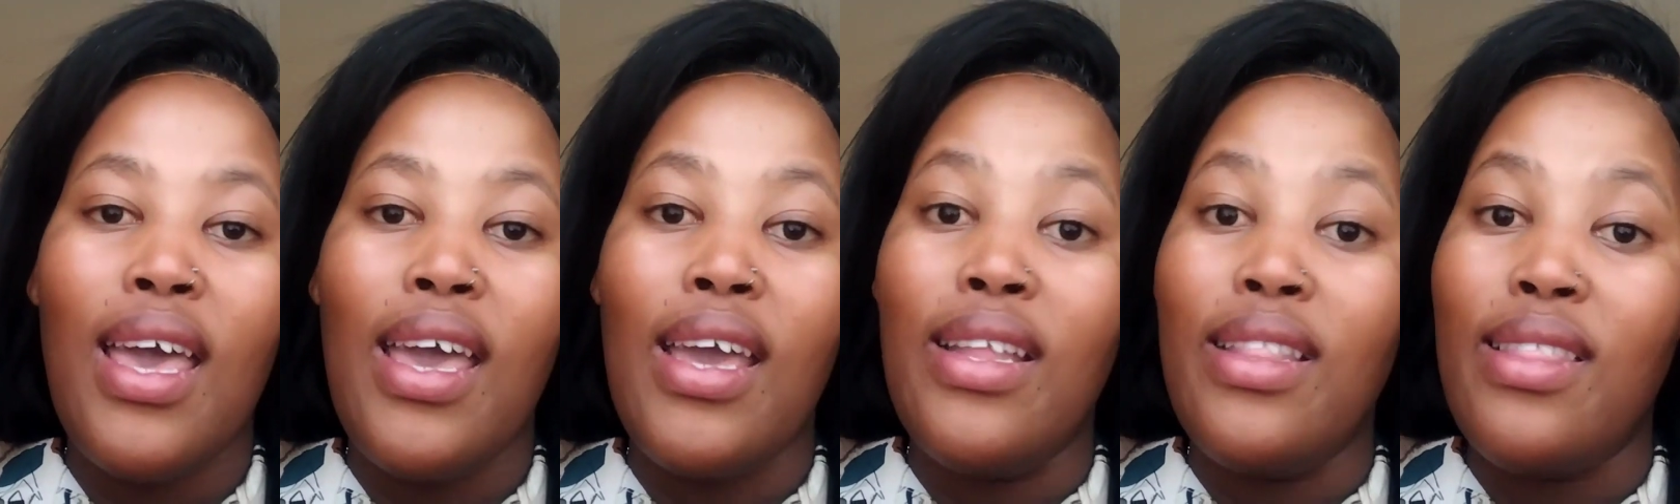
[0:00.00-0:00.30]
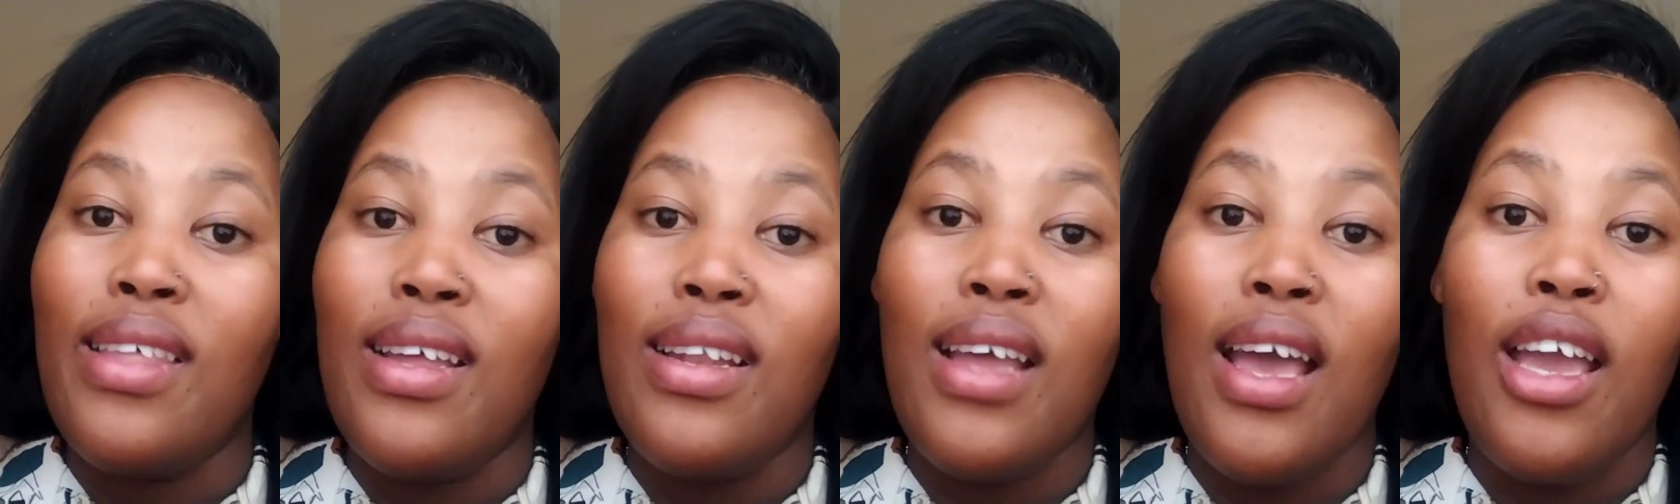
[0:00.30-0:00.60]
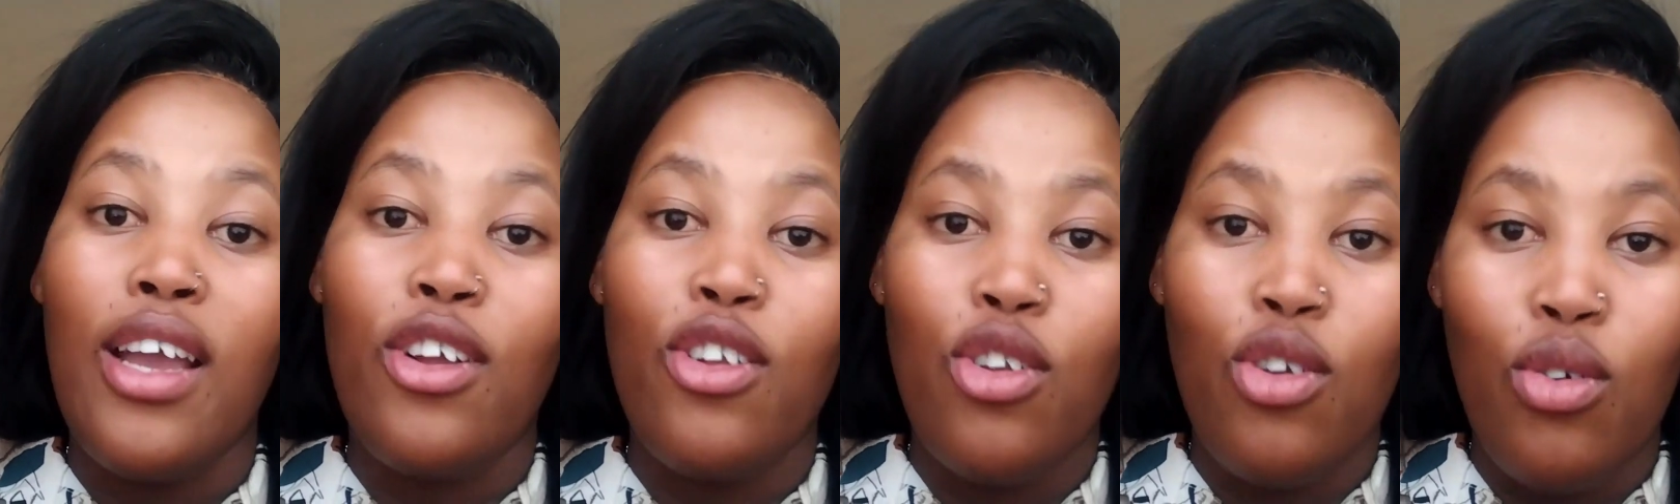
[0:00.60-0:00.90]
and then I
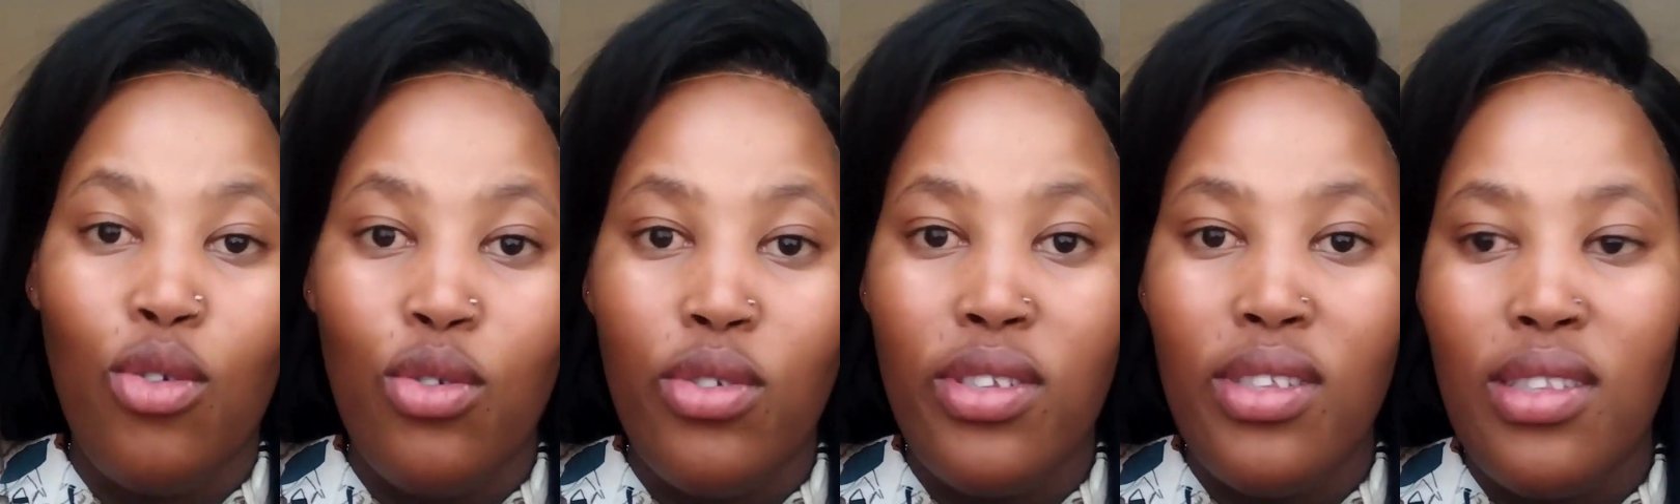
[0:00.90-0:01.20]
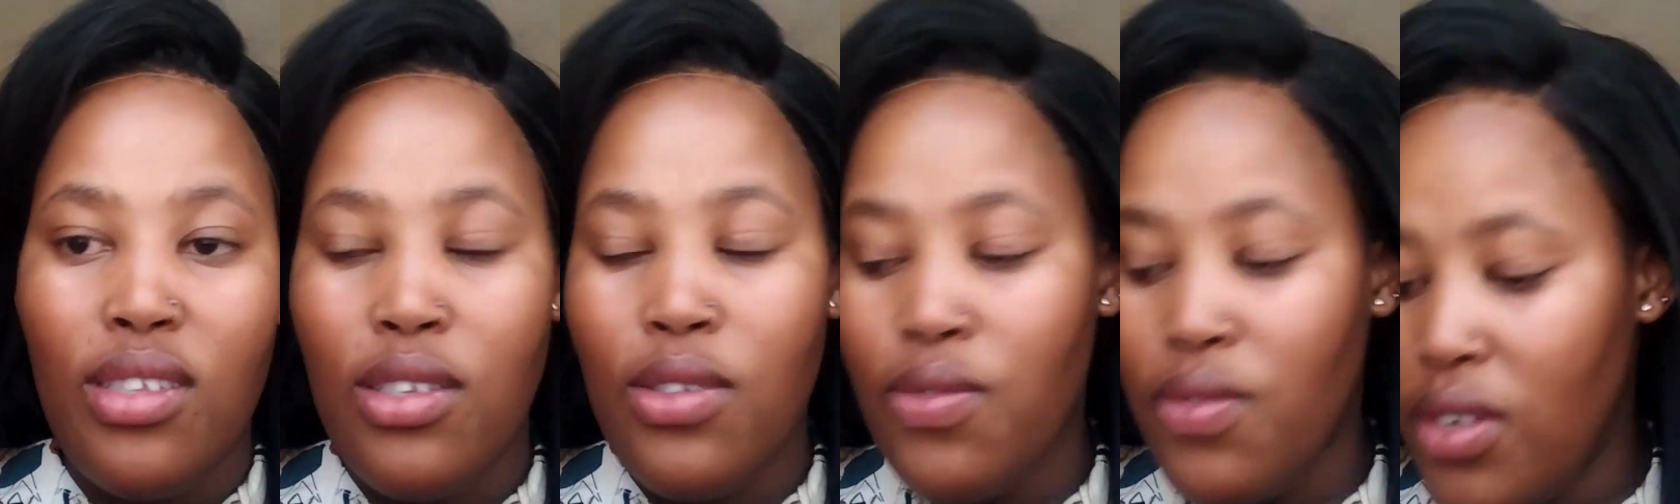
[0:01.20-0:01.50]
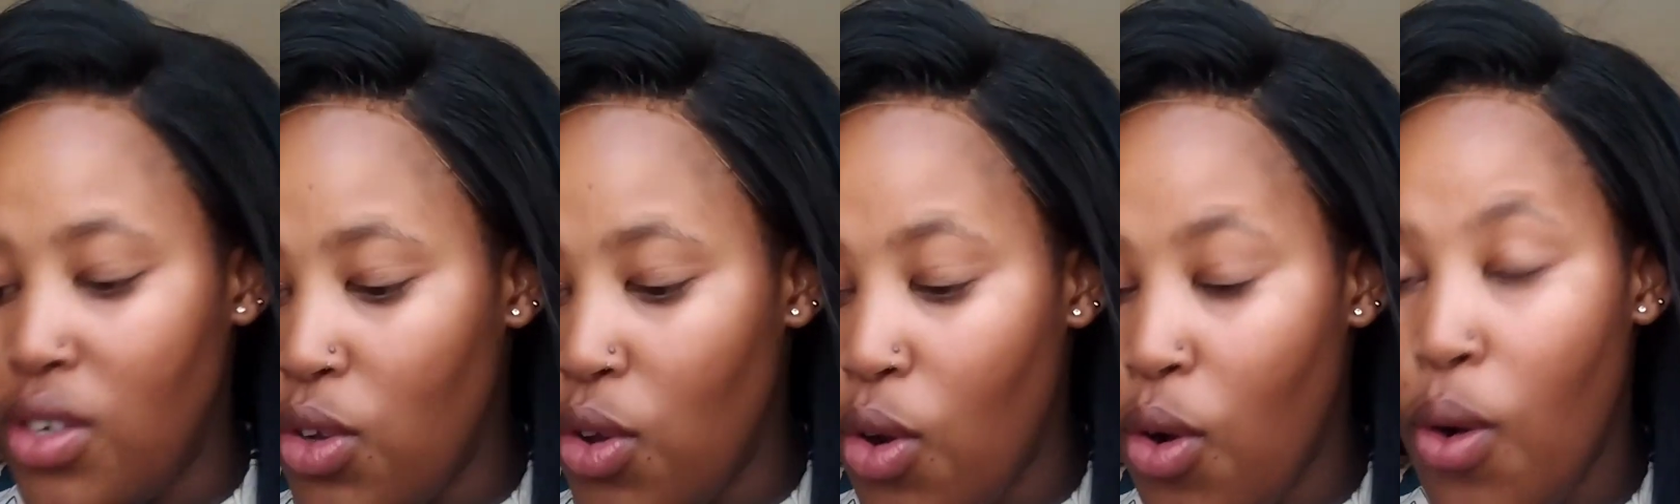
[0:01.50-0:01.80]
close this
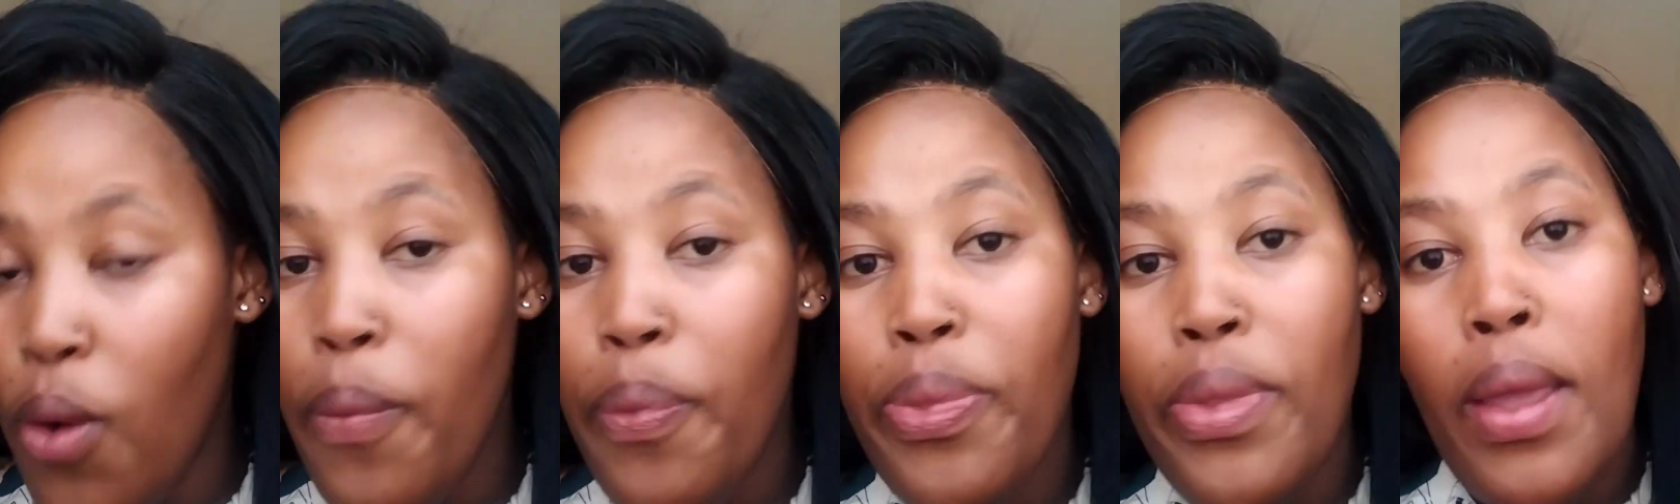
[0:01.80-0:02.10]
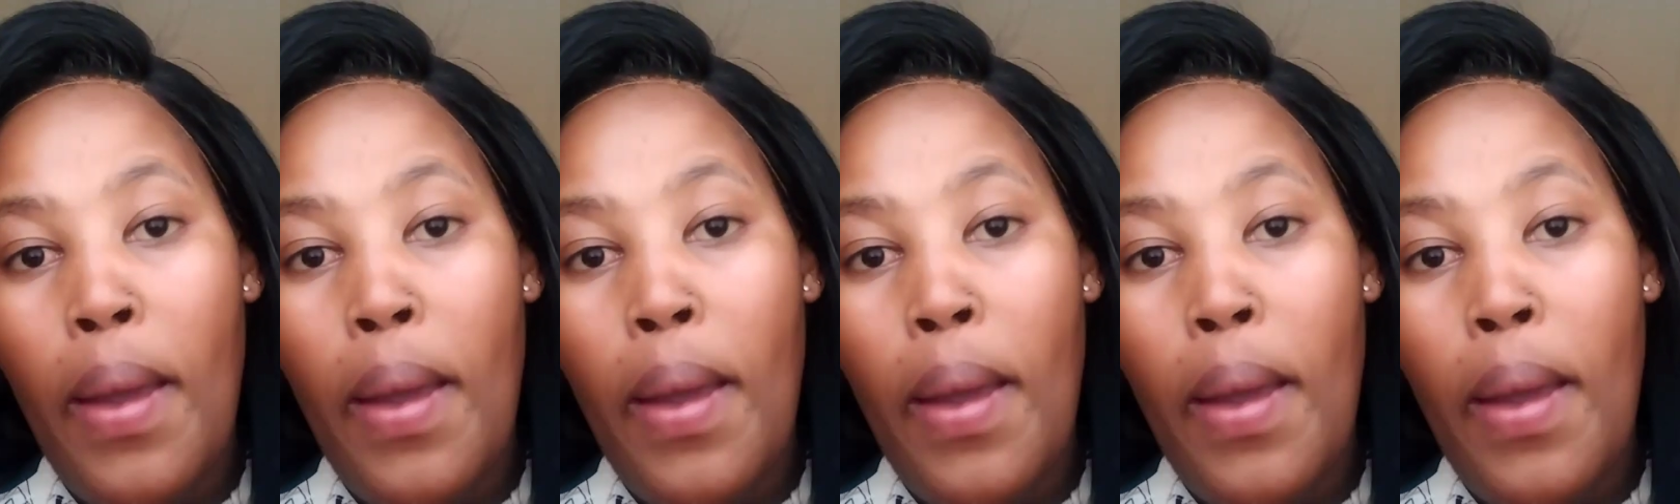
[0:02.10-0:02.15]
video.